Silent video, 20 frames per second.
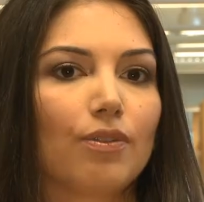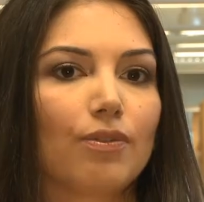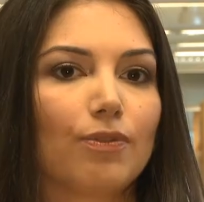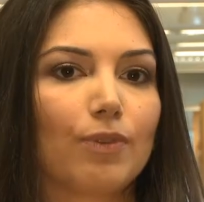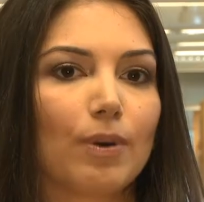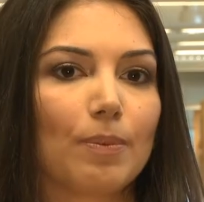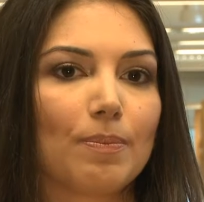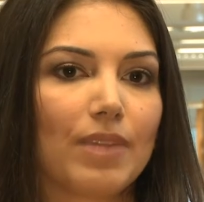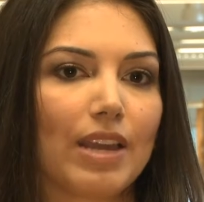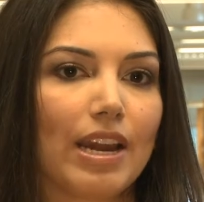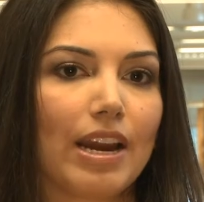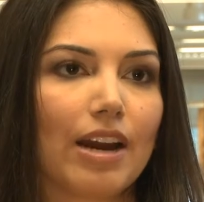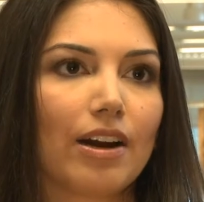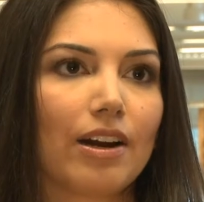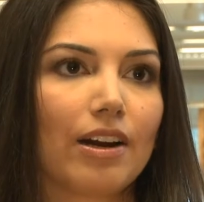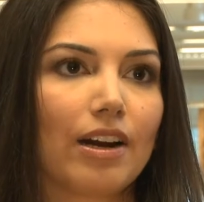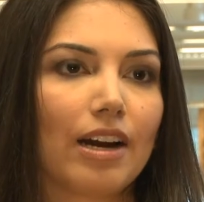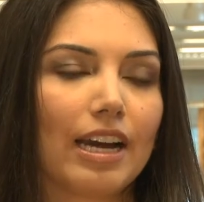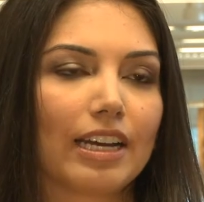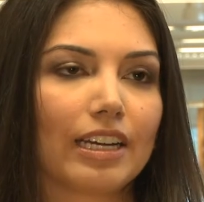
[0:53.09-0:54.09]
from
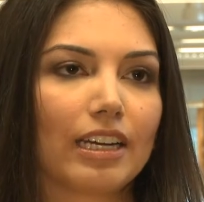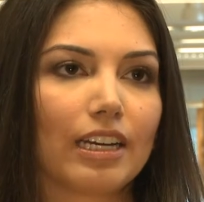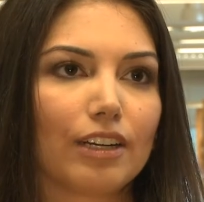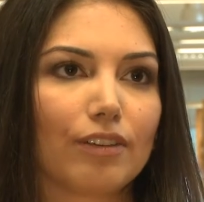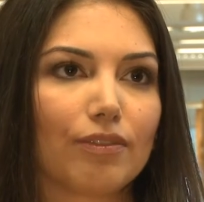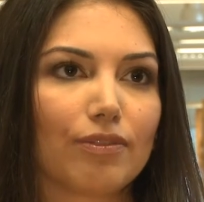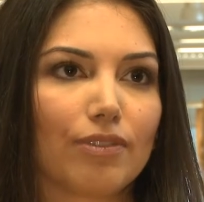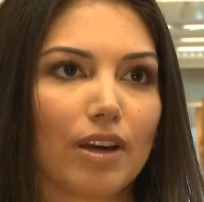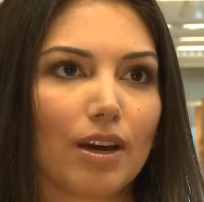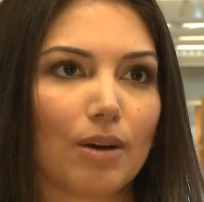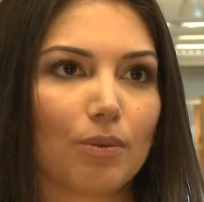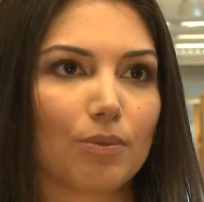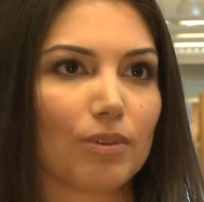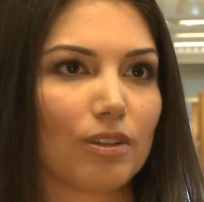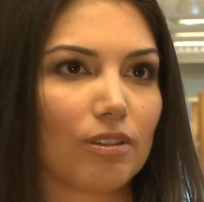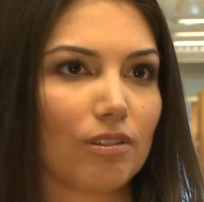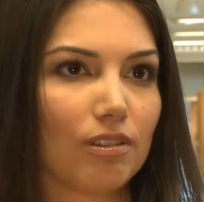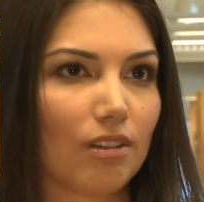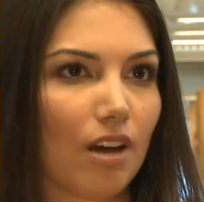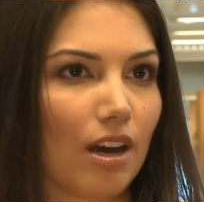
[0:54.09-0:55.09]
there, I kind of thought,
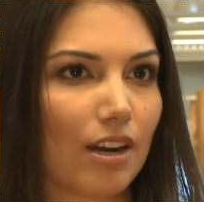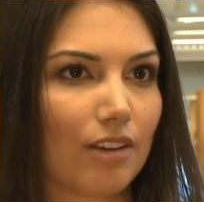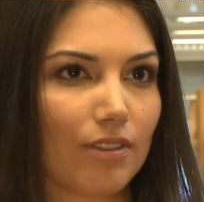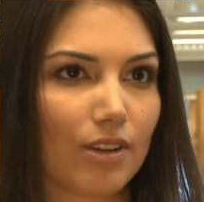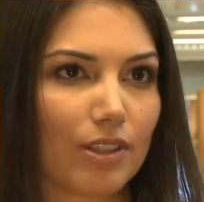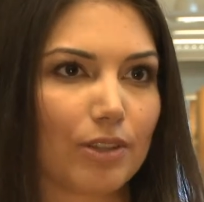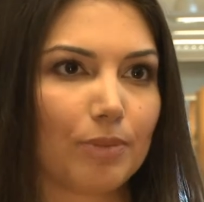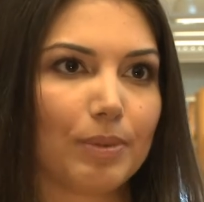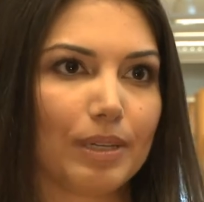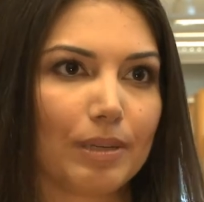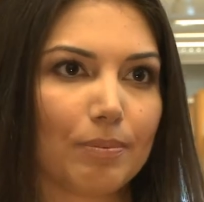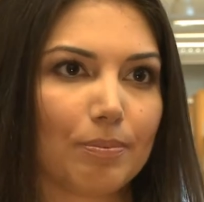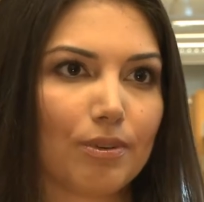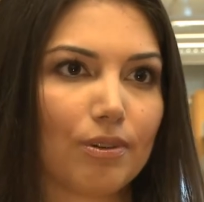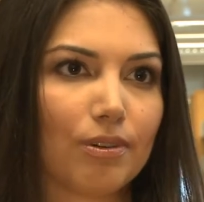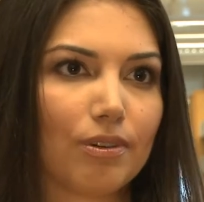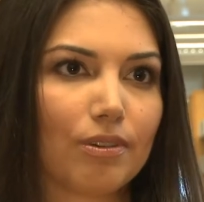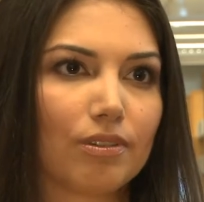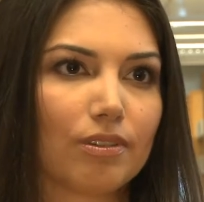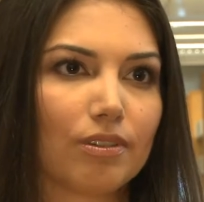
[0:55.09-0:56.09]
well, a lot of other
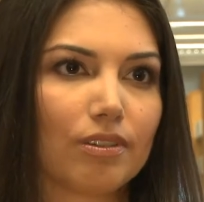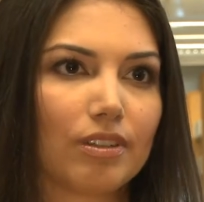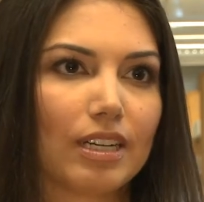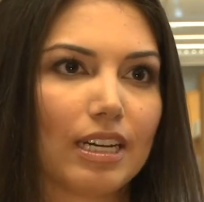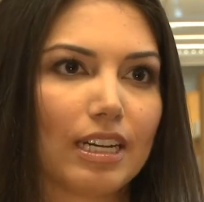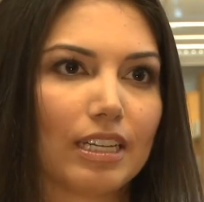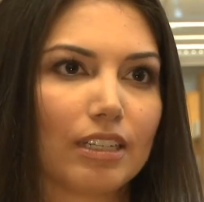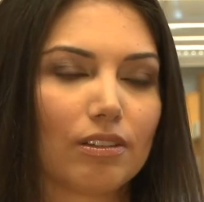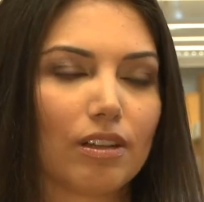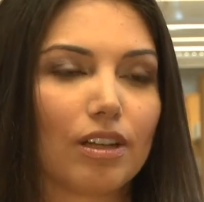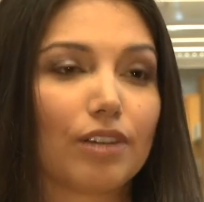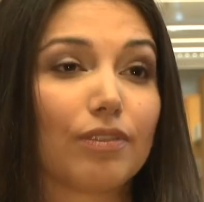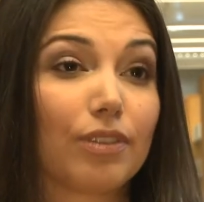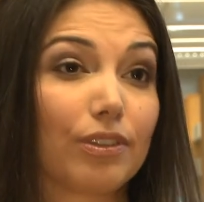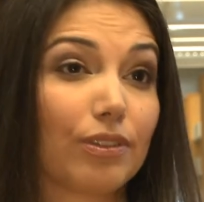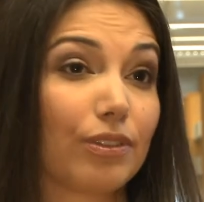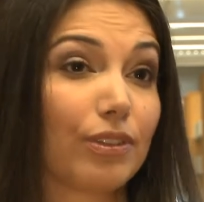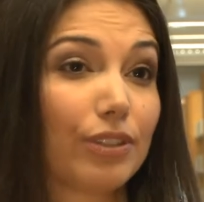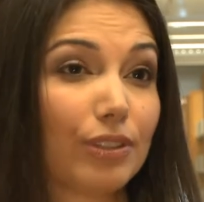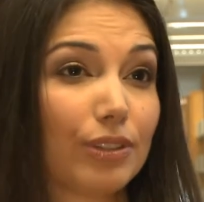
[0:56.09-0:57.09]
people and a lot of
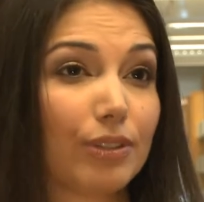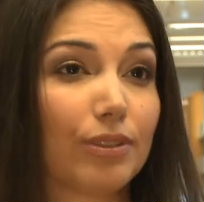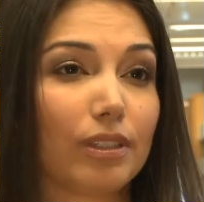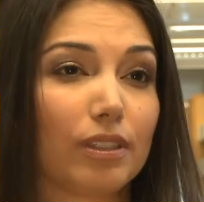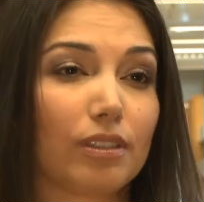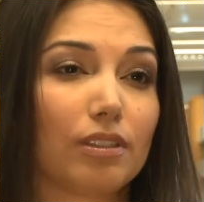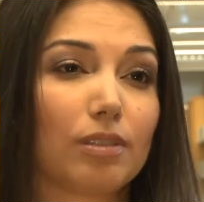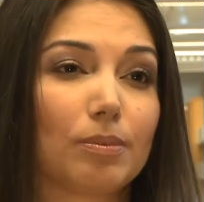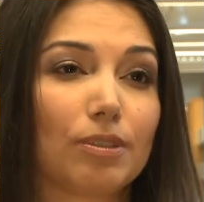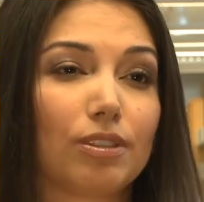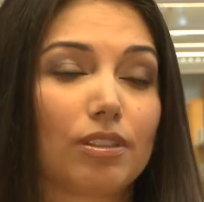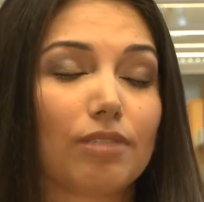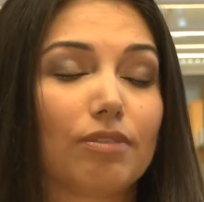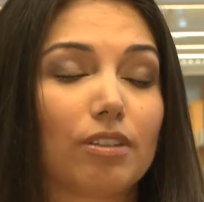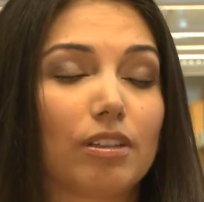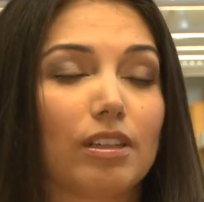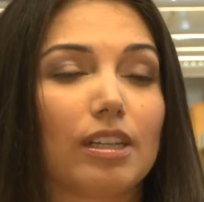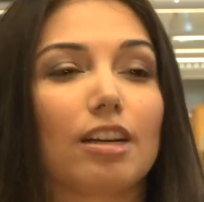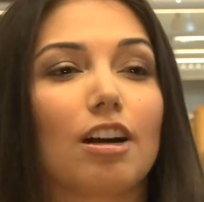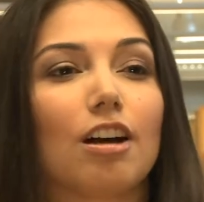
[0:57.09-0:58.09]
other students,
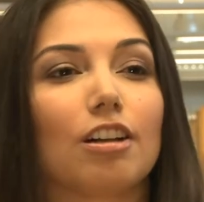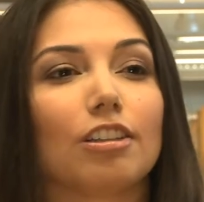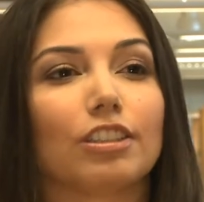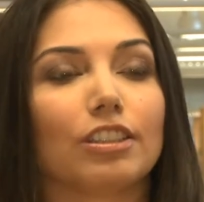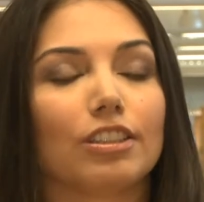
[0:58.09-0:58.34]
specifically college